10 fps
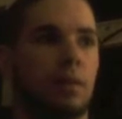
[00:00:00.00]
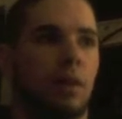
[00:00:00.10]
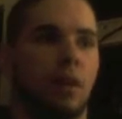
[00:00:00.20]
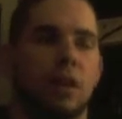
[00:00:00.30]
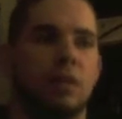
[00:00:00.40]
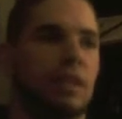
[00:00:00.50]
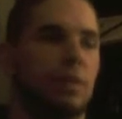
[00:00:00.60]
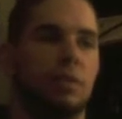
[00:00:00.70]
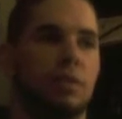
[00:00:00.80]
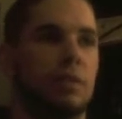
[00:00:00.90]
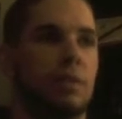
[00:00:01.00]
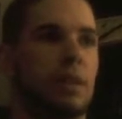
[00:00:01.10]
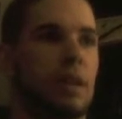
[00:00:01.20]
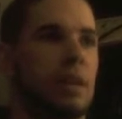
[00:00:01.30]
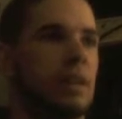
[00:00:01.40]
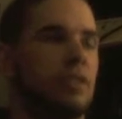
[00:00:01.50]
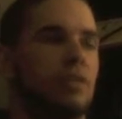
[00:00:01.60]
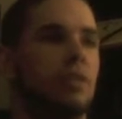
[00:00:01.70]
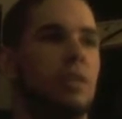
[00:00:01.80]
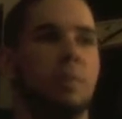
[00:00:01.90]
All I said was he
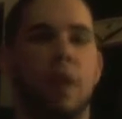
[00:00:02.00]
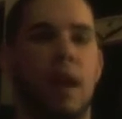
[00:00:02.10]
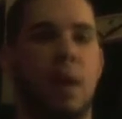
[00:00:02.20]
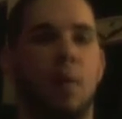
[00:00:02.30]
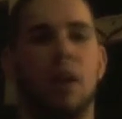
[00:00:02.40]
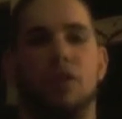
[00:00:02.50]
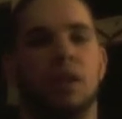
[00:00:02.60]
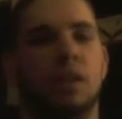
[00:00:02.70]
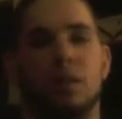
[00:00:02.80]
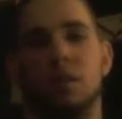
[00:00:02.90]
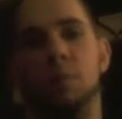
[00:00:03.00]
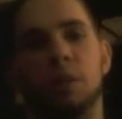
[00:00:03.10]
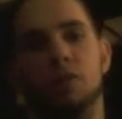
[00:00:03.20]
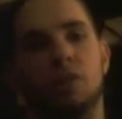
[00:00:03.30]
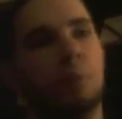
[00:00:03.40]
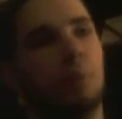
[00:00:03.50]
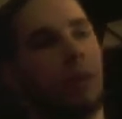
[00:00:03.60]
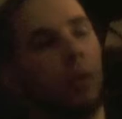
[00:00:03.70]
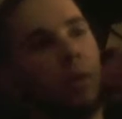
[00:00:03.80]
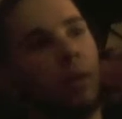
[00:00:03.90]
stood in the I watched the Pinstripe
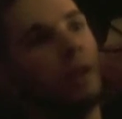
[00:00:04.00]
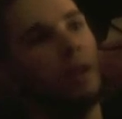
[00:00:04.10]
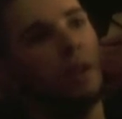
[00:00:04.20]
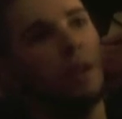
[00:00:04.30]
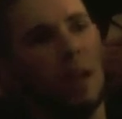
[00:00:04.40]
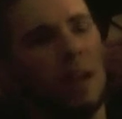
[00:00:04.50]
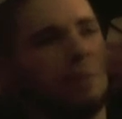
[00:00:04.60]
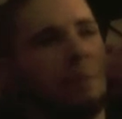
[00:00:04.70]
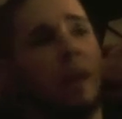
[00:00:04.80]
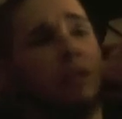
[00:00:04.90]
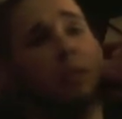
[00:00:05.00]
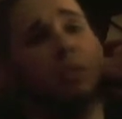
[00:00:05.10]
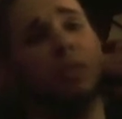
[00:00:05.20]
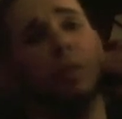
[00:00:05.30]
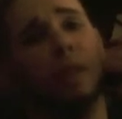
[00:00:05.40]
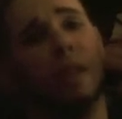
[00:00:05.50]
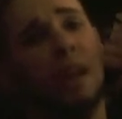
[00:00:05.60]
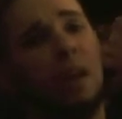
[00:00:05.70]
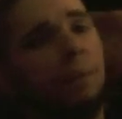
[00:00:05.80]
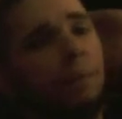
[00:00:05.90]
Bowl. And mind you, it was snowing like
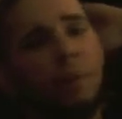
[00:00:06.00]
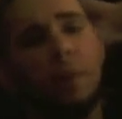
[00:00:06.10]
hell.